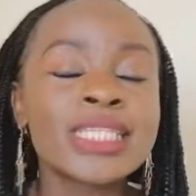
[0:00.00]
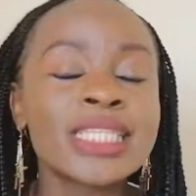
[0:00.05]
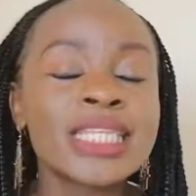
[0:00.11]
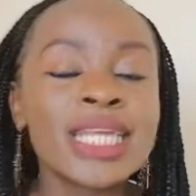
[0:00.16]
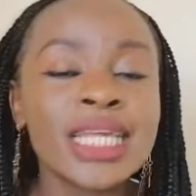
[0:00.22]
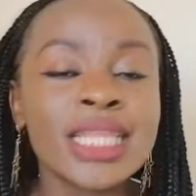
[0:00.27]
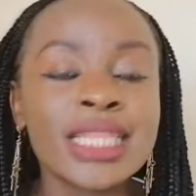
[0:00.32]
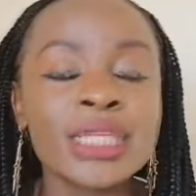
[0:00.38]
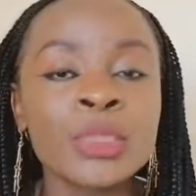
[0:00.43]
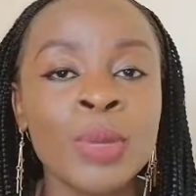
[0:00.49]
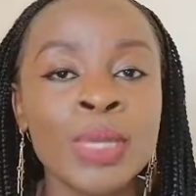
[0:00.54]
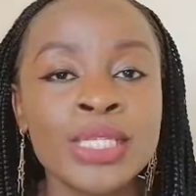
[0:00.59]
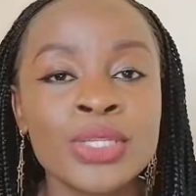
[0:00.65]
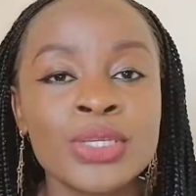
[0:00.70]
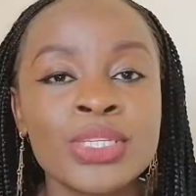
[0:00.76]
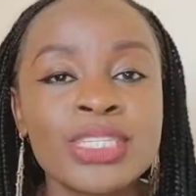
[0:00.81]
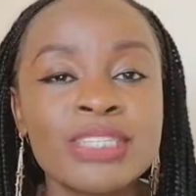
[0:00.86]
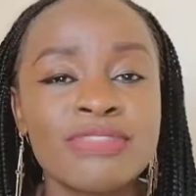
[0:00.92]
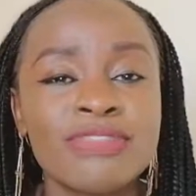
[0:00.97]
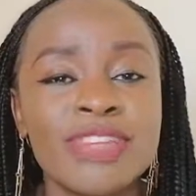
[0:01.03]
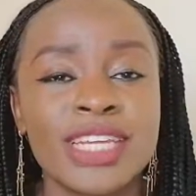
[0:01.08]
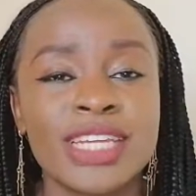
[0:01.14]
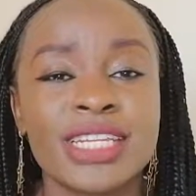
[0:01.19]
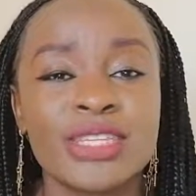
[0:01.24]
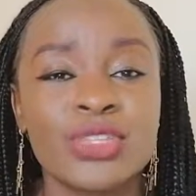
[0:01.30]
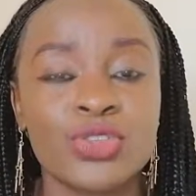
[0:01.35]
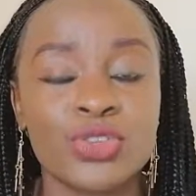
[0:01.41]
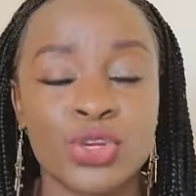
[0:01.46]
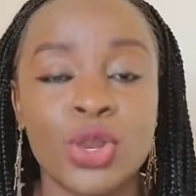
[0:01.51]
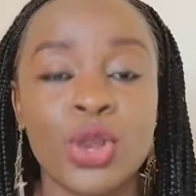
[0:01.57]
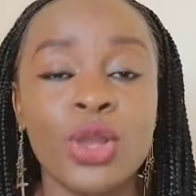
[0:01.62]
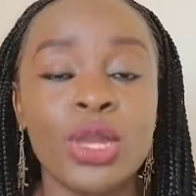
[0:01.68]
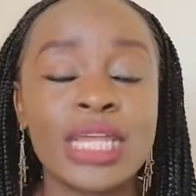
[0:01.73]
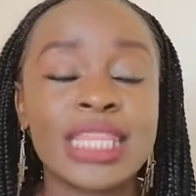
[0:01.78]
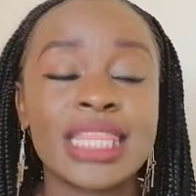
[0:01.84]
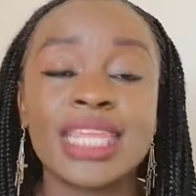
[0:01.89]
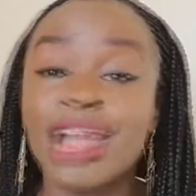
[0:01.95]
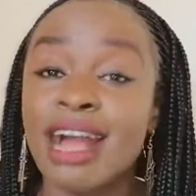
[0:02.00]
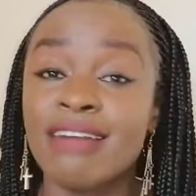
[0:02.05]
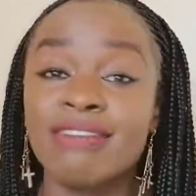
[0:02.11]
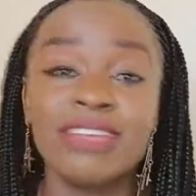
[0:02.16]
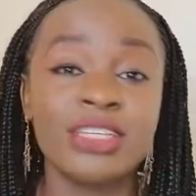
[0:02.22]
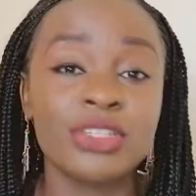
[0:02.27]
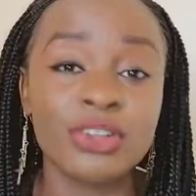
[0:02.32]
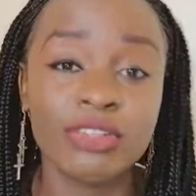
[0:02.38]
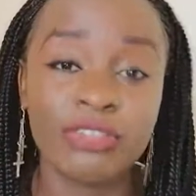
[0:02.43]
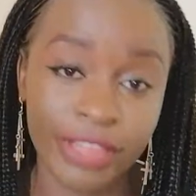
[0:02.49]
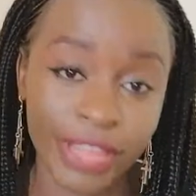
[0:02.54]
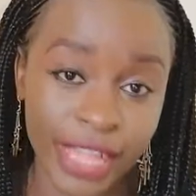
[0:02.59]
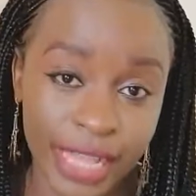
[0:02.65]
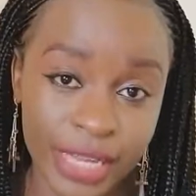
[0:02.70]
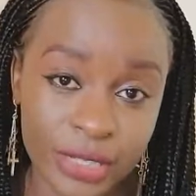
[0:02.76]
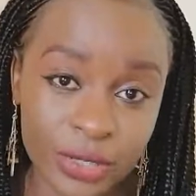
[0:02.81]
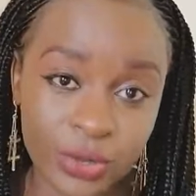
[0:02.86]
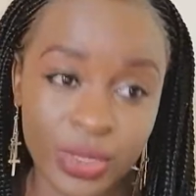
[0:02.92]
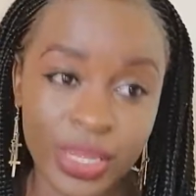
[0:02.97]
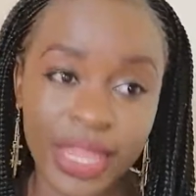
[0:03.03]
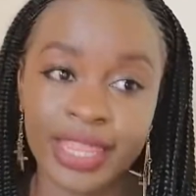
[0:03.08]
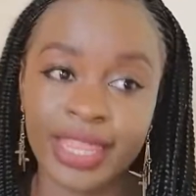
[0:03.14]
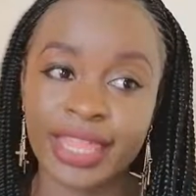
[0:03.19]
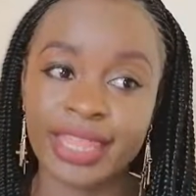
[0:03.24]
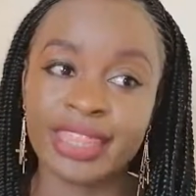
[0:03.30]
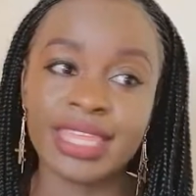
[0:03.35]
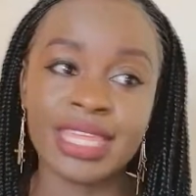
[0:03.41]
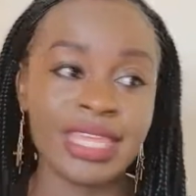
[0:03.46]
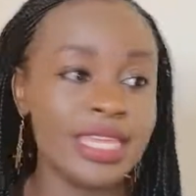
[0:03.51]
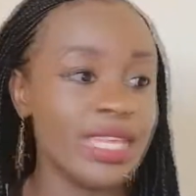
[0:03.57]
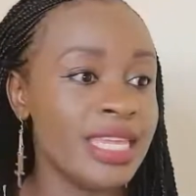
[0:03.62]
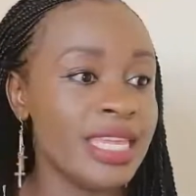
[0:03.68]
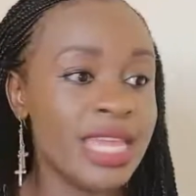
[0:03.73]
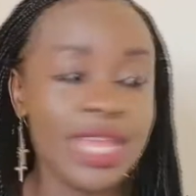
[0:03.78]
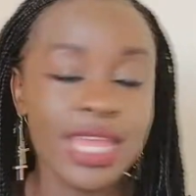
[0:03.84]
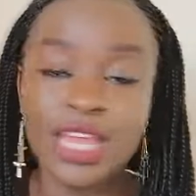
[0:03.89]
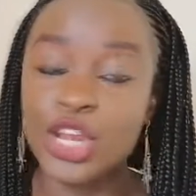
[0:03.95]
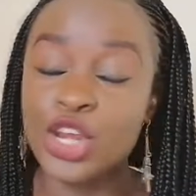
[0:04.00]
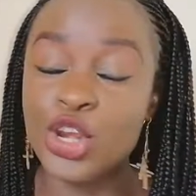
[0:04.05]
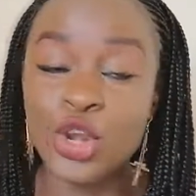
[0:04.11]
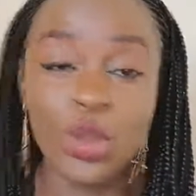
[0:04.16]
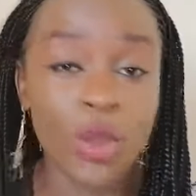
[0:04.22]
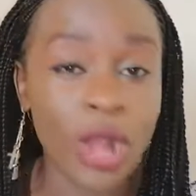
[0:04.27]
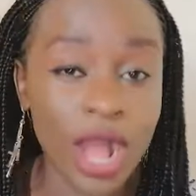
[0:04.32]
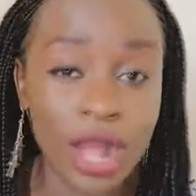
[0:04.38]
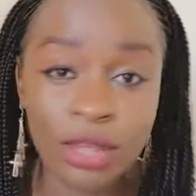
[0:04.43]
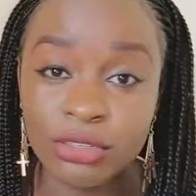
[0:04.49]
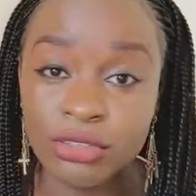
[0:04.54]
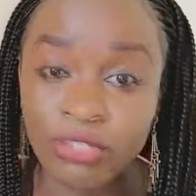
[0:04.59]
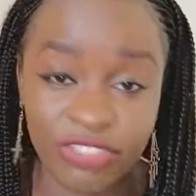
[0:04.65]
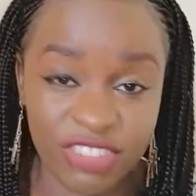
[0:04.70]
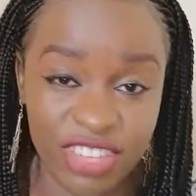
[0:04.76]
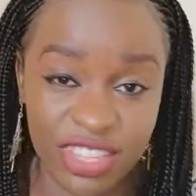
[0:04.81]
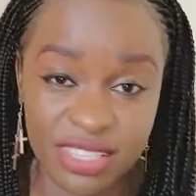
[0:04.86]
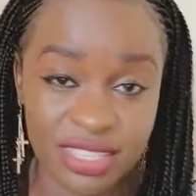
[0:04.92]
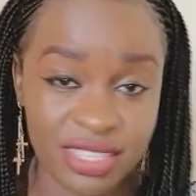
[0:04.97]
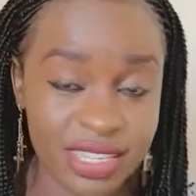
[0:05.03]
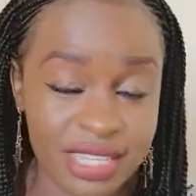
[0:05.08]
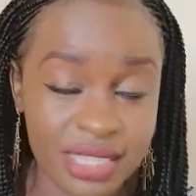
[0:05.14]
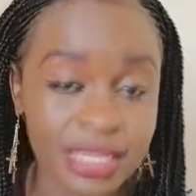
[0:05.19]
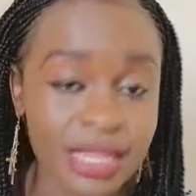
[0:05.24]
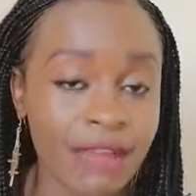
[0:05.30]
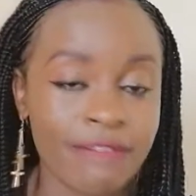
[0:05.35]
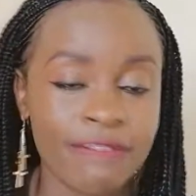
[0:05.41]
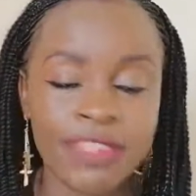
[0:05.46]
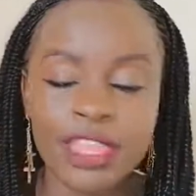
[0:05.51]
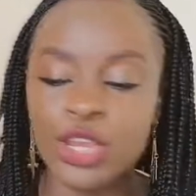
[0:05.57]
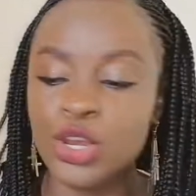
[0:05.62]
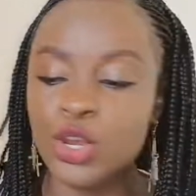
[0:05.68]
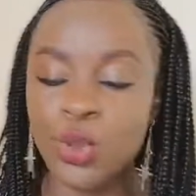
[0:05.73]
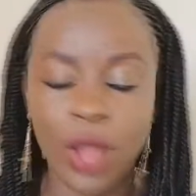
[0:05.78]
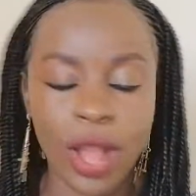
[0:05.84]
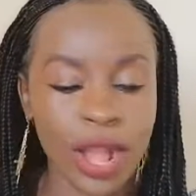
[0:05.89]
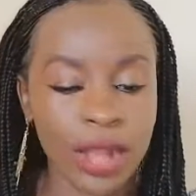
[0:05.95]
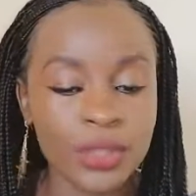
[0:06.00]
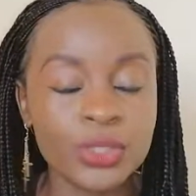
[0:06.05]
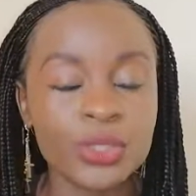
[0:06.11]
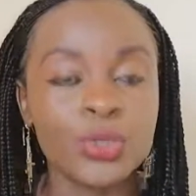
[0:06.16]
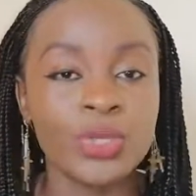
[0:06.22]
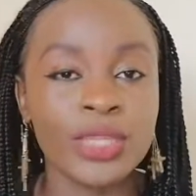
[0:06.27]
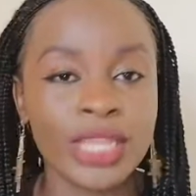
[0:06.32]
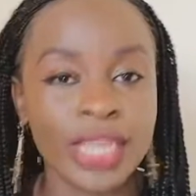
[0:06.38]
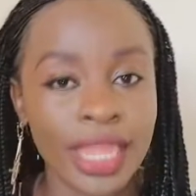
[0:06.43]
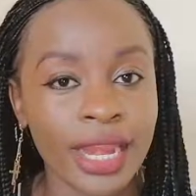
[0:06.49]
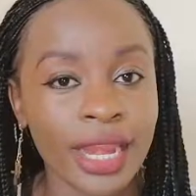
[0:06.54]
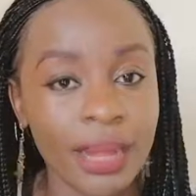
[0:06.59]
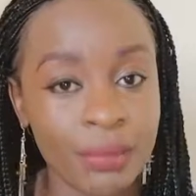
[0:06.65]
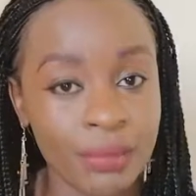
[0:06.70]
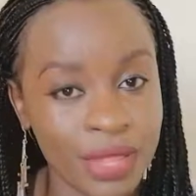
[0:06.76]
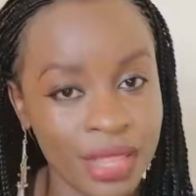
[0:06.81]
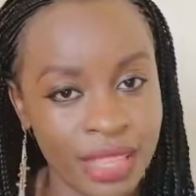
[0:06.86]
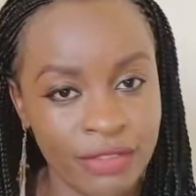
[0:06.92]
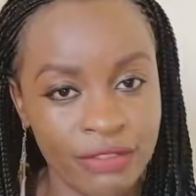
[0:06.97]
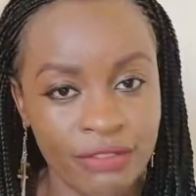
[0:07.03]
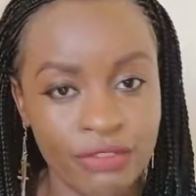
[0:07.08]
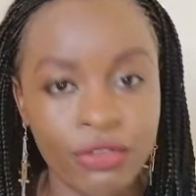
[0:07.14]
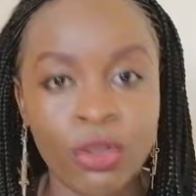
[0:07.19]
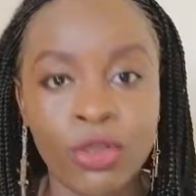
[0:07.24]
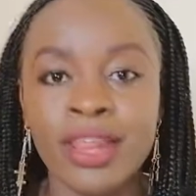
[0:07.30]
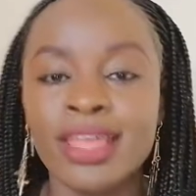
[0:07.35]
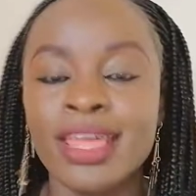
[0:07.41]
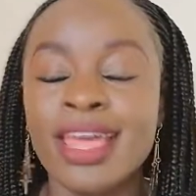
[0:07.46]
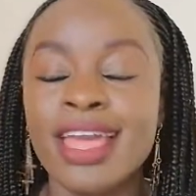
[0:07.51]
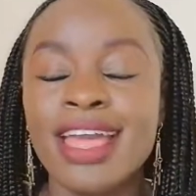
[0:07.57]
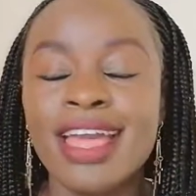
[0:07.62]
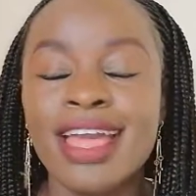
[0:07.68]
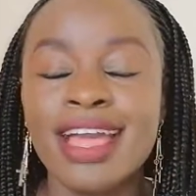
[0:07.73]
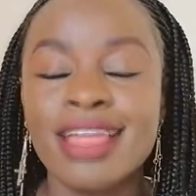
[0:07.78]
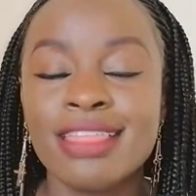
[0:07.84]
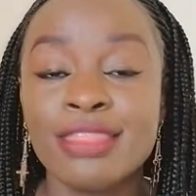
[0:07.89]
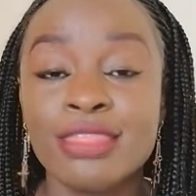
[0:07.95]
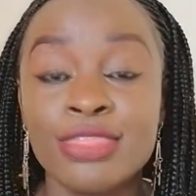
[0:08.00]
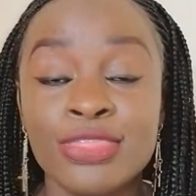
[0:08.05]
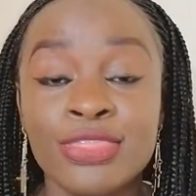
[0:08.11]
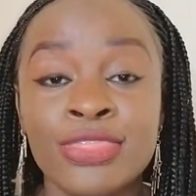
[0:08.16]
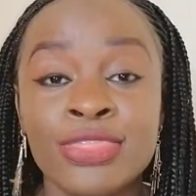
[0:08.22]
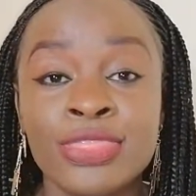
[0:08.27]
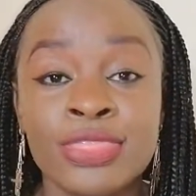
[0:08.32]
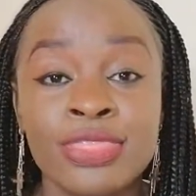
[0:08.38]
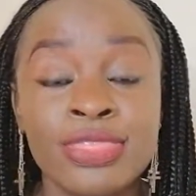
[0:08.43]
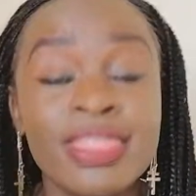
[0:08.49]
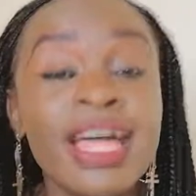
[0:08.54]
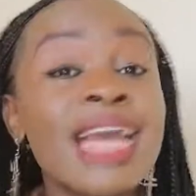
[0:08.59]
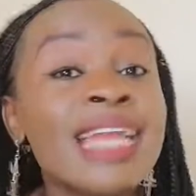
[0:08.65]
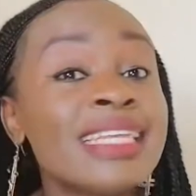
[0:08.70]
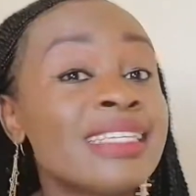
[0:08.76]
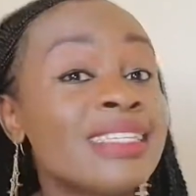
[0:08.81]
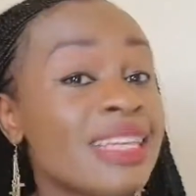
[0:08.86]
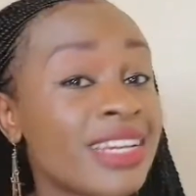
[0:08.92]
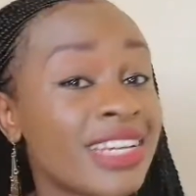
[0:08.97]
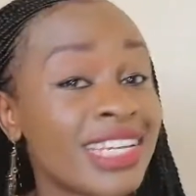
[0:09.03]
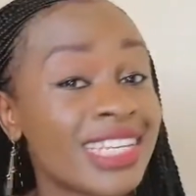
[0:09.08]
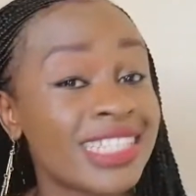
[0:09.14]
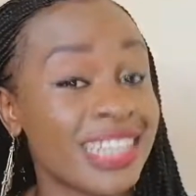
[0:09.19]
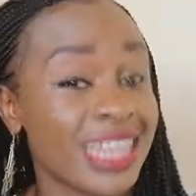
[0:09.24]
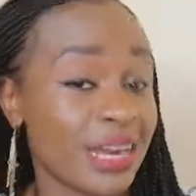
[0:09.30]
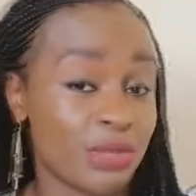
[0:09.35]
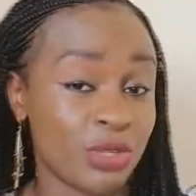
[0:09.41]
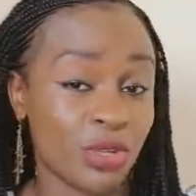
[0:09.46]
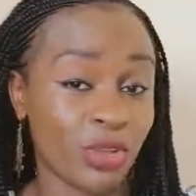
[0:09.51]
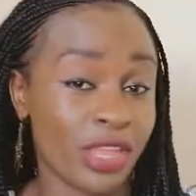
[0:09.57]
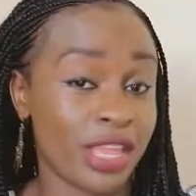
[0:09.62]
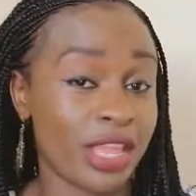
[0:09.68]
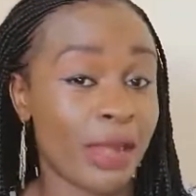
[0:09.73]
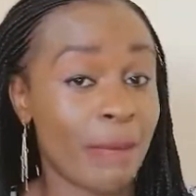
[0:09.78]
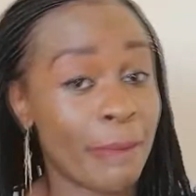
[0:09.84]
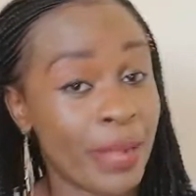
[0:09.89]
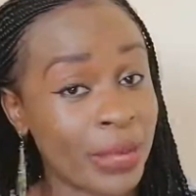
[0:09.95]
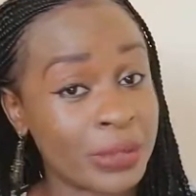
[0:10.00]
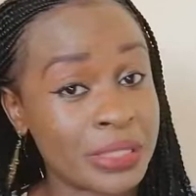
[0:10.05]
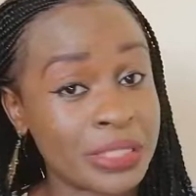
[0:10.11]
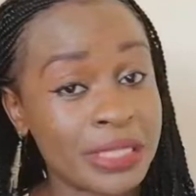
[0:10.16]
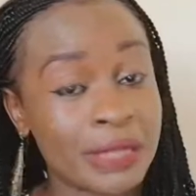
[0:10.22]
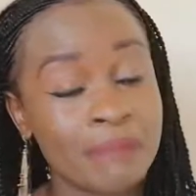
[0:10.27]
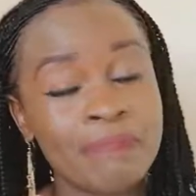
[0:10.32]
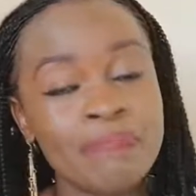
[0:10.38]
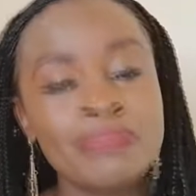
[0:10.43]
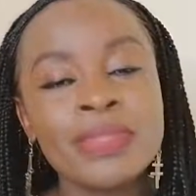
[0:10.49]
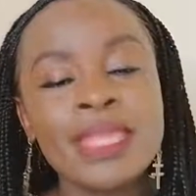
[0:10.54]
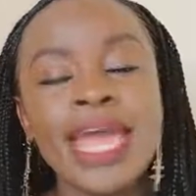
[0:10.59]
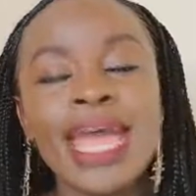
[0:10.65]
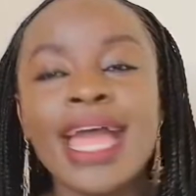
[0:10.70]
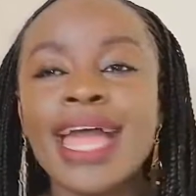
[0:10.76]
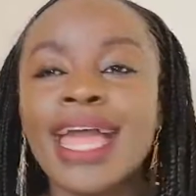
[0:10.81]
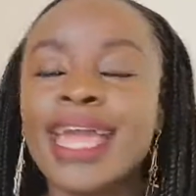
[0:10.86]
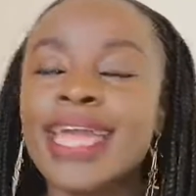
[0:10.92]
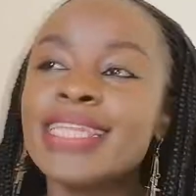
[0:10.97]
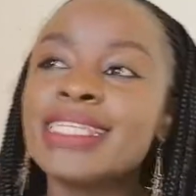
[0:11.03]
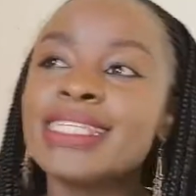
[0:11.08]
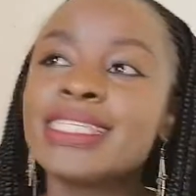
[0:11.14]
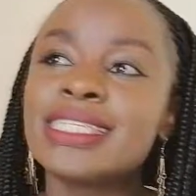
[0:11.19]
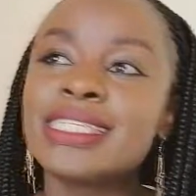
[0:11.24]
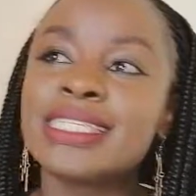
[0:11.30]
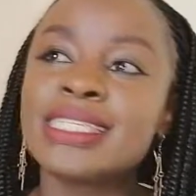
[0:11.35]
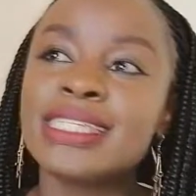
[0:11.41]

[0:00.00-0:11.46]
think this person is very strong? They have it all figured together. They know how to fix their stuff. They know how to get up when they fall. That is the rich that I'm talking about. And